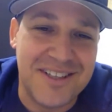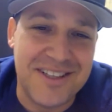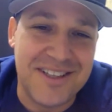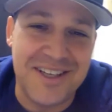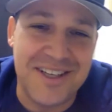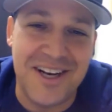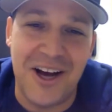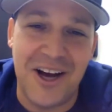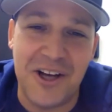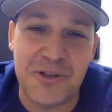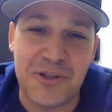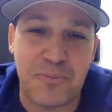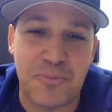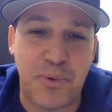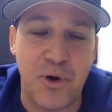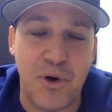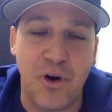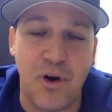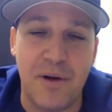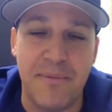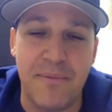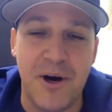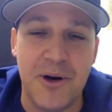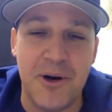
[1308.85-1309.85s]
You know, it's
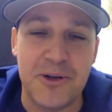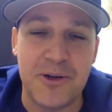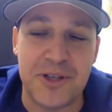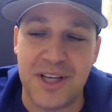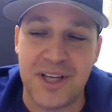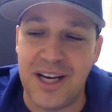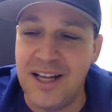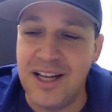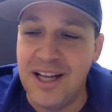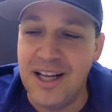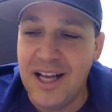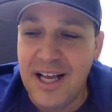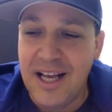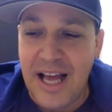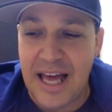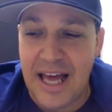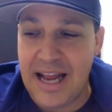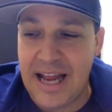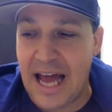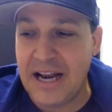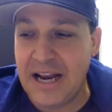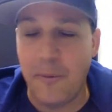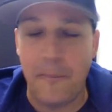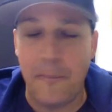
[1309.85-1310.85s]
pure emotion,
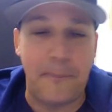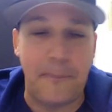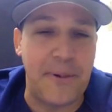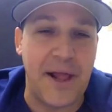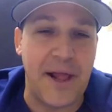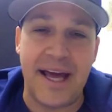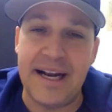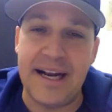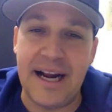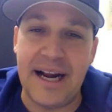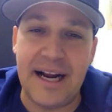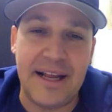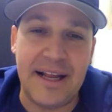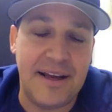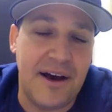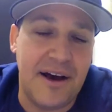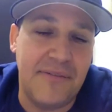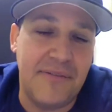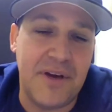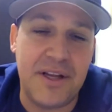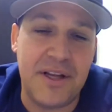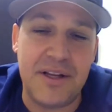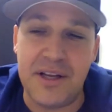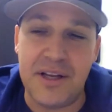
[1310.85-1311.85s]
and I don't plan any
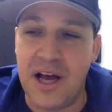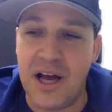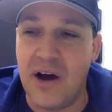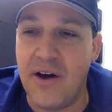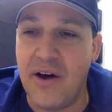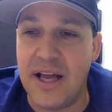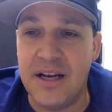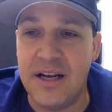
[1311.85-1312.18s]
of it, you know.